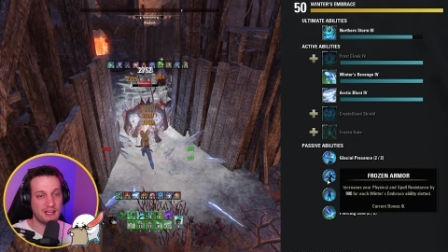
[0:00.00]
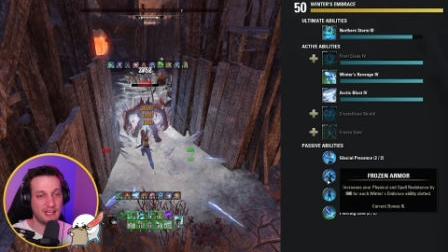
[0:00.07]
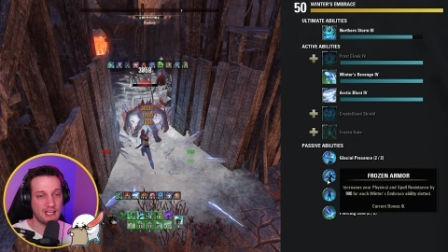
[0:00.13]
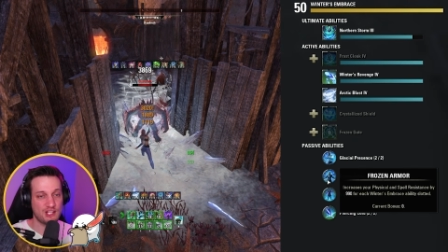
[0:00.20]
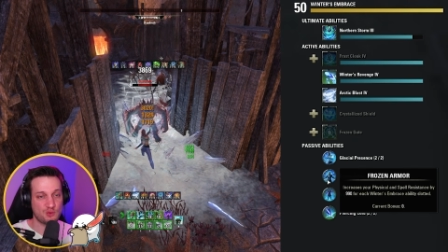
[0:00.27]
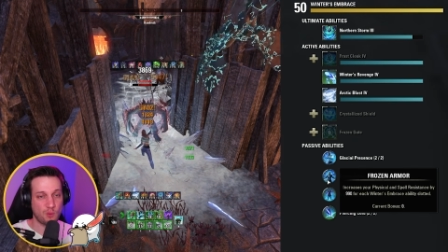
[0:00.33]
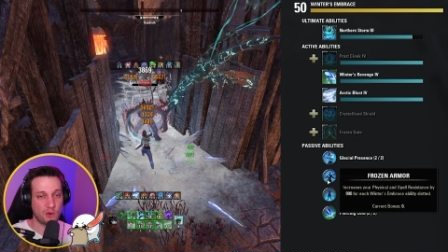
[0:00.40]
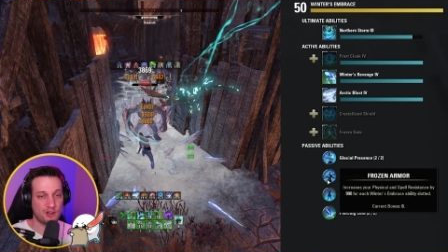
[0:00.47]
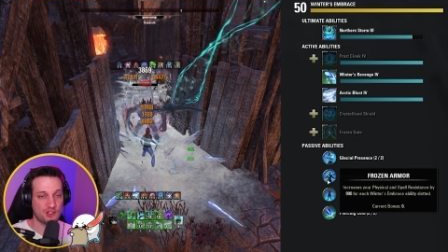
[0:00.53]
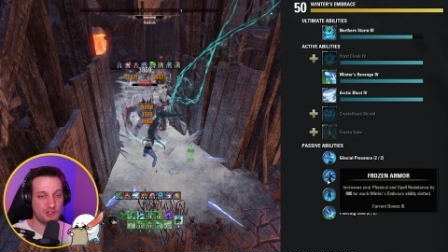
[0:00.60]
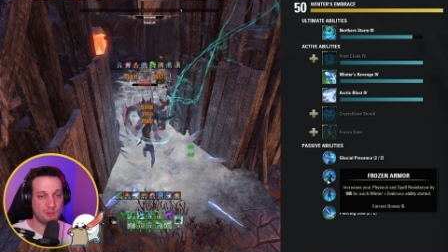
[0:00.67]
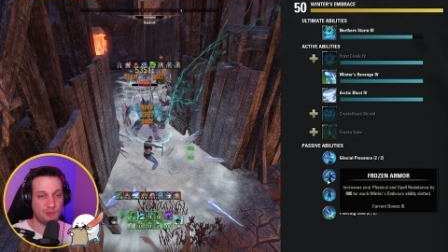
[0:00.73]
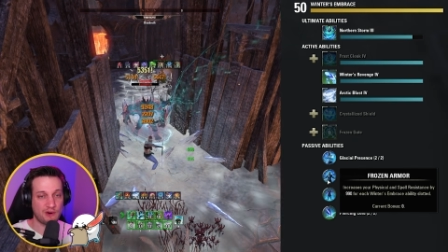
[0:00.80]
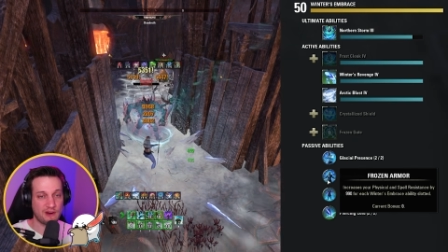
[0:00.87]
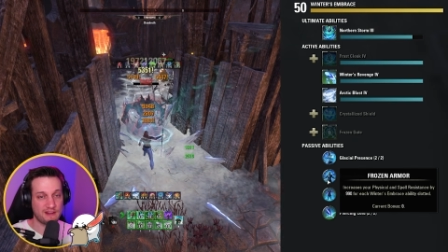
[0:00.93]
each
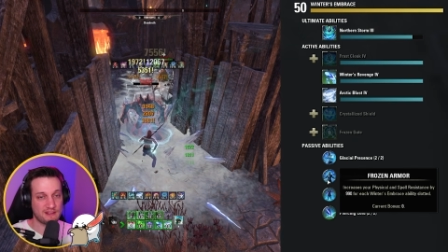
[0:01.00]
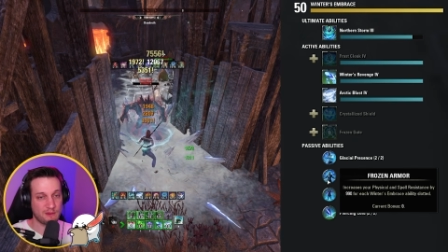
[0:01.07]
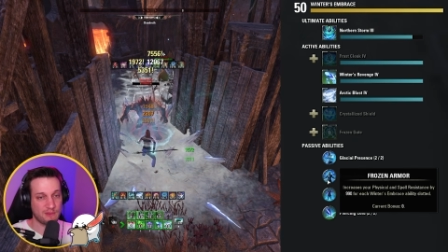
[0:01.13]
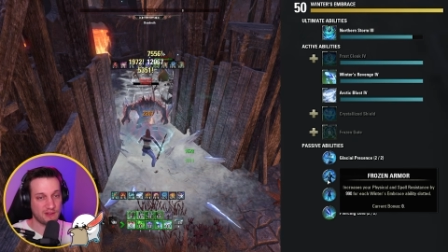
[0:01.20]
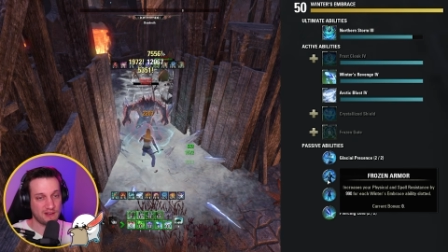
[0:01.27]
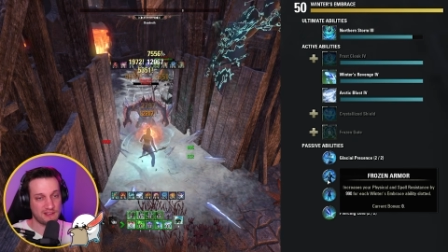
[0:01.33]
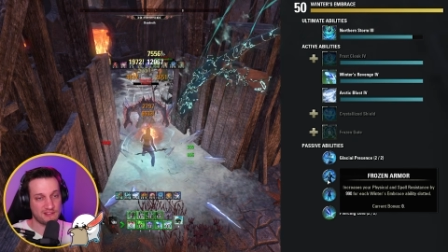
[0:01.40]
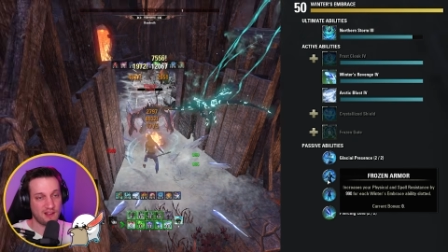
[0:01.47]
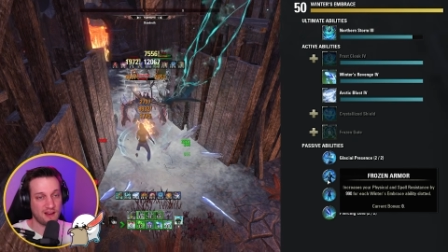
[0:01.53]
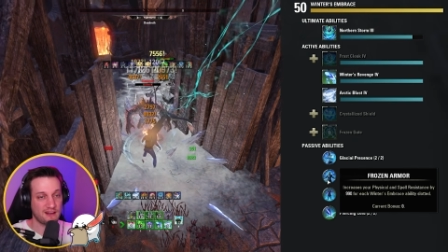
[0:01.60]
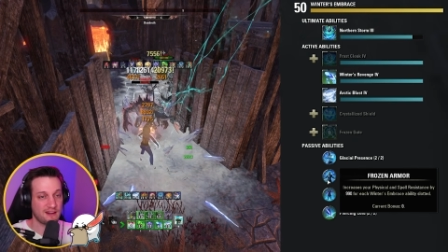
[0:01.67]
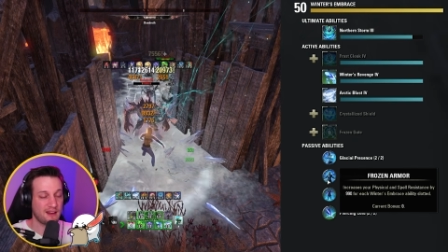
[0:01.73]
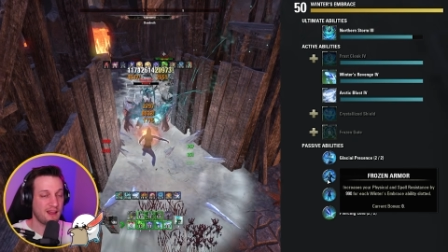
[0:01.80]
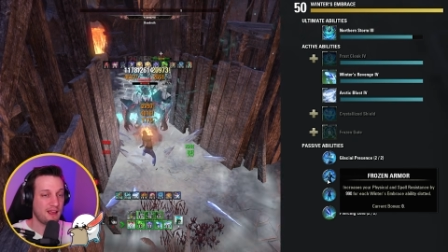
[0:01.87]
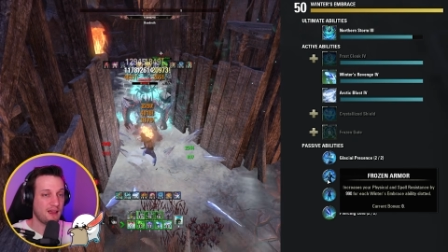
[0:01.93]
Winter's Embrace ability
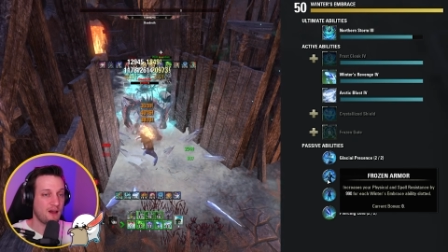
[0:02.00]
slotted.